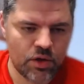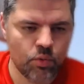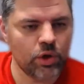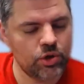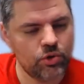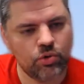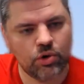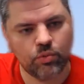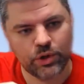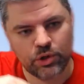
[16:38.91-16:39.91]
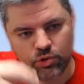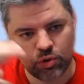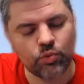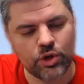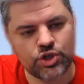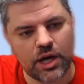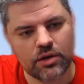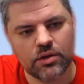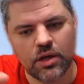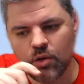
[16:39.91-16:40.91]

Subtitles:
when you're doing the reach out,